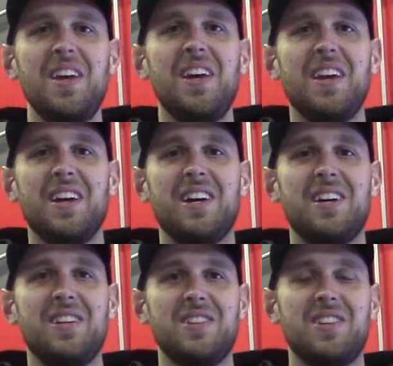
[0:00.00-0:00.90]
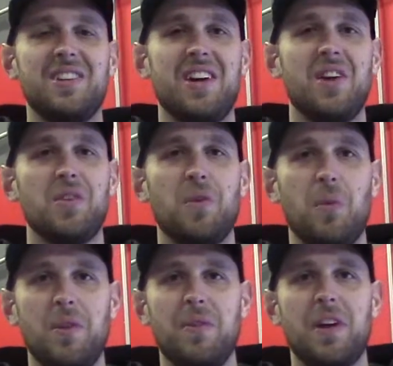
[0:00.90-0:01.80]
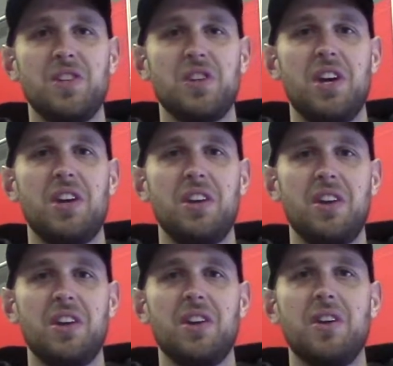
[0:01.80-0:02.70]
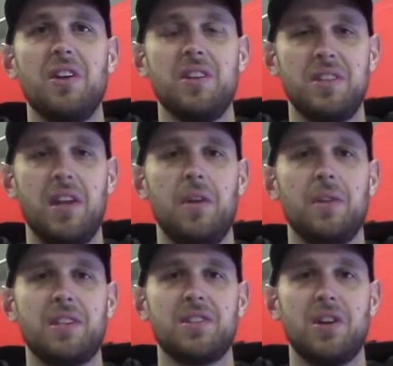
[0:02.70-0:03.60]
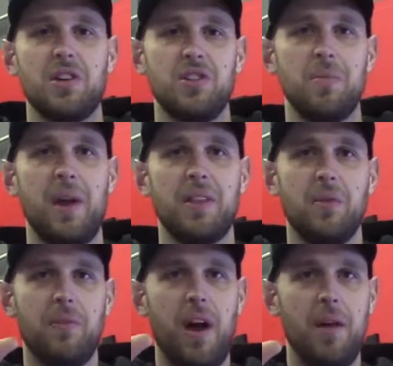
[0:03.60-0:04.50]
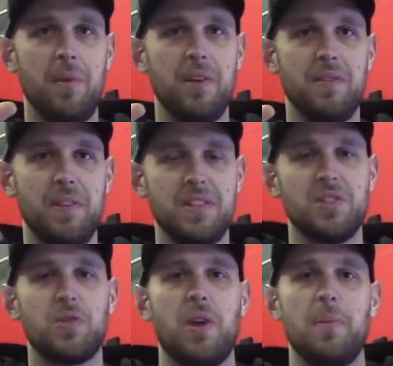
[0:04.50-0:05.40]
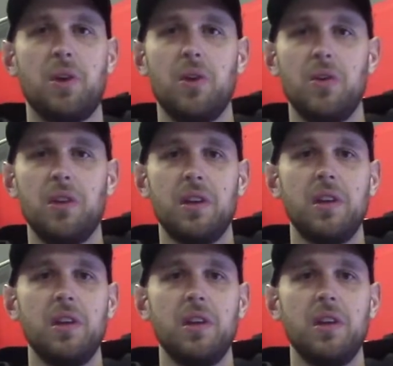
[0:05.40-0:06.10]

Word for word: Hey guys, Connor from One Fine Shine here. Today I would like to talk to you about the five benefits of ceramic coating.